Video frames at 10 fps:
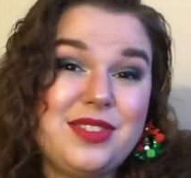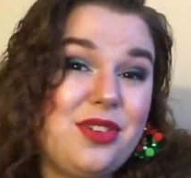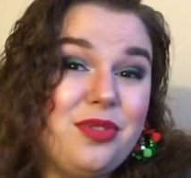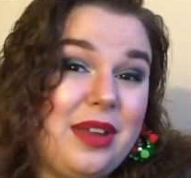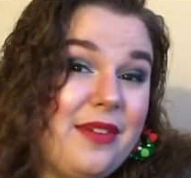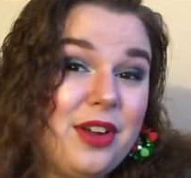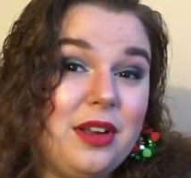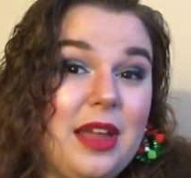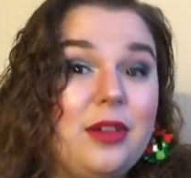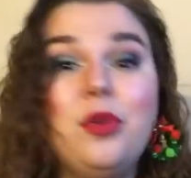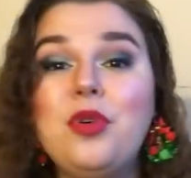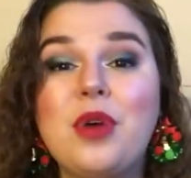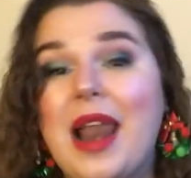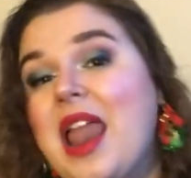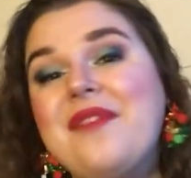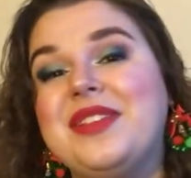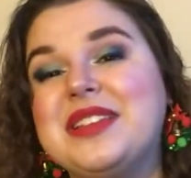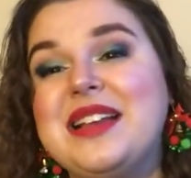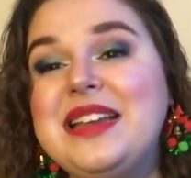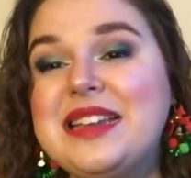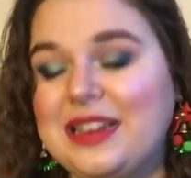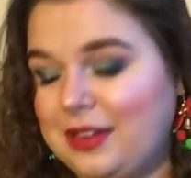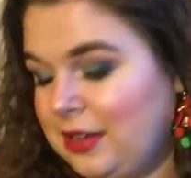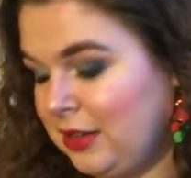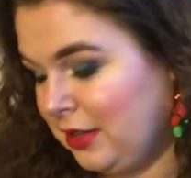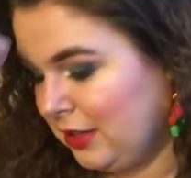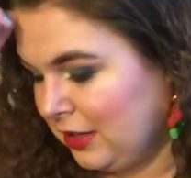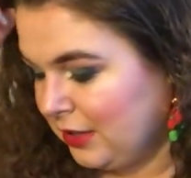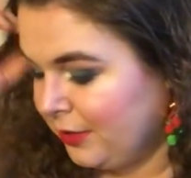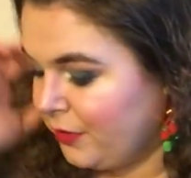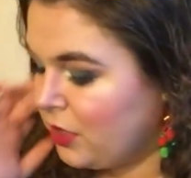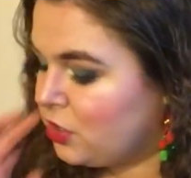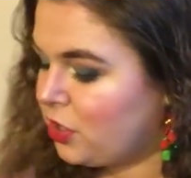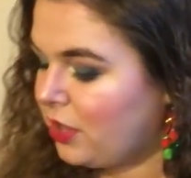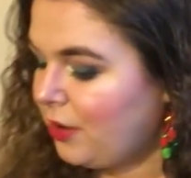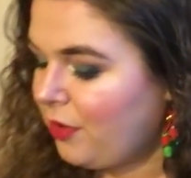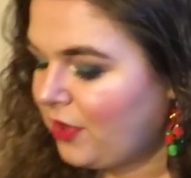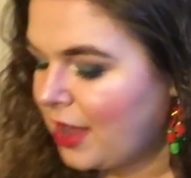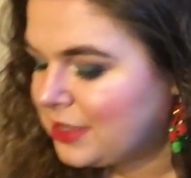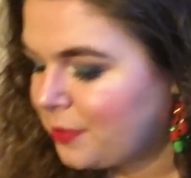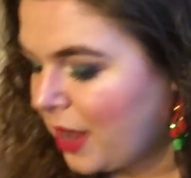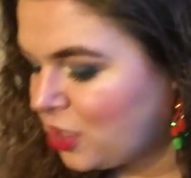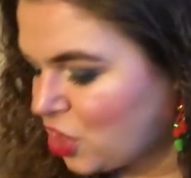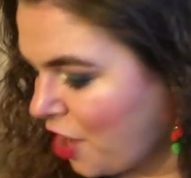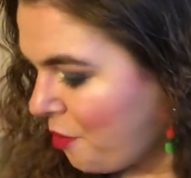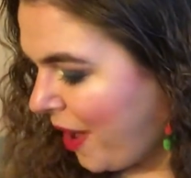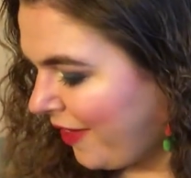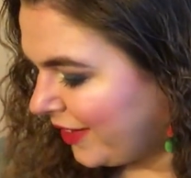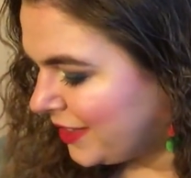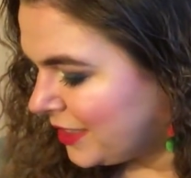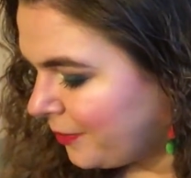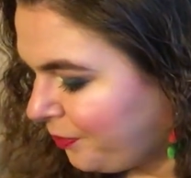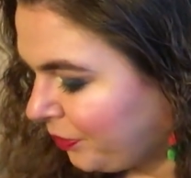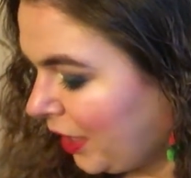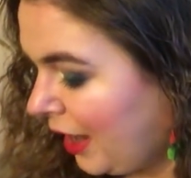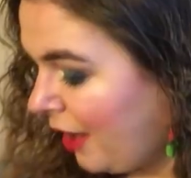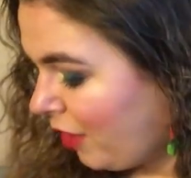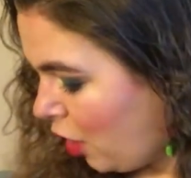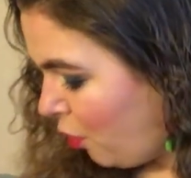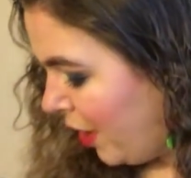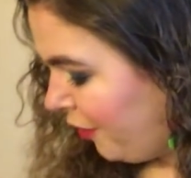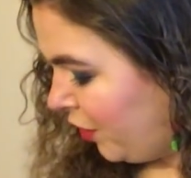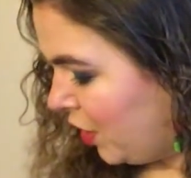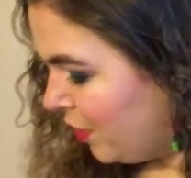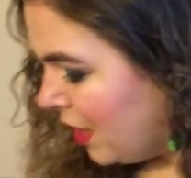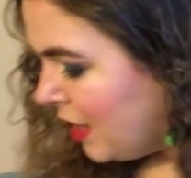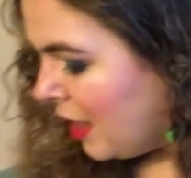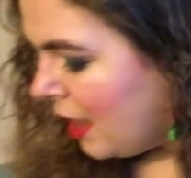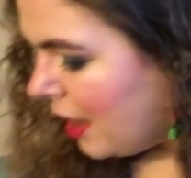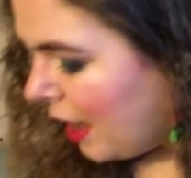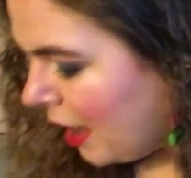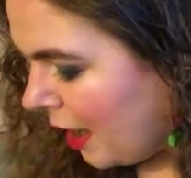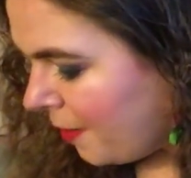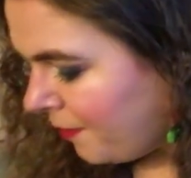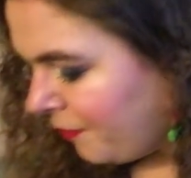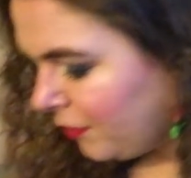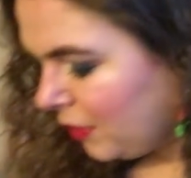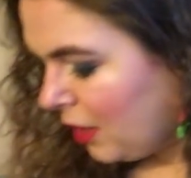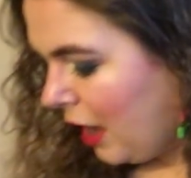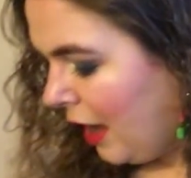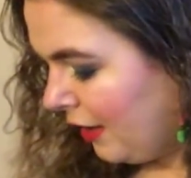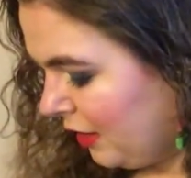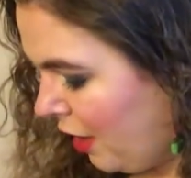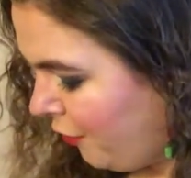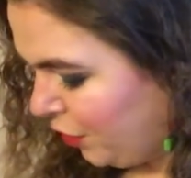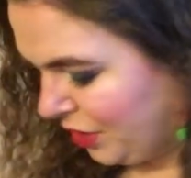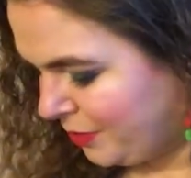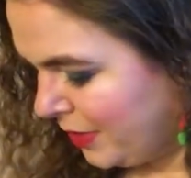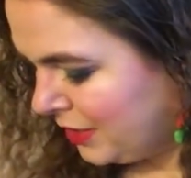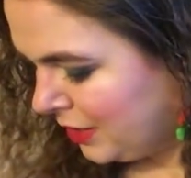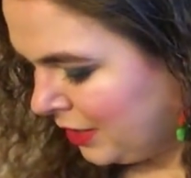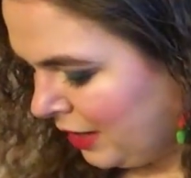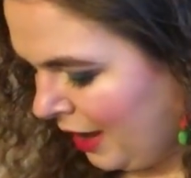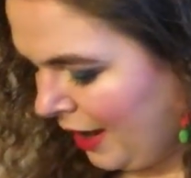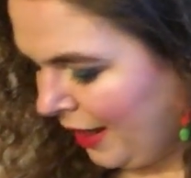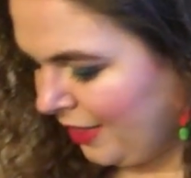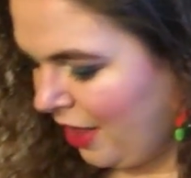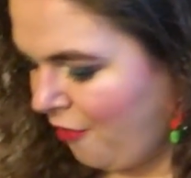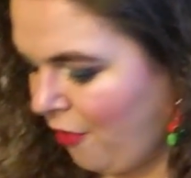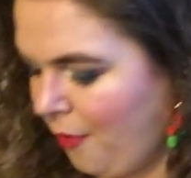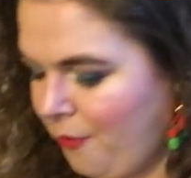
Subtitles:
just don't ever like, ooh, I love this. I need it. So then we've got some eyeshadow palettes. And I've got quite a few. I love Christmas. And I love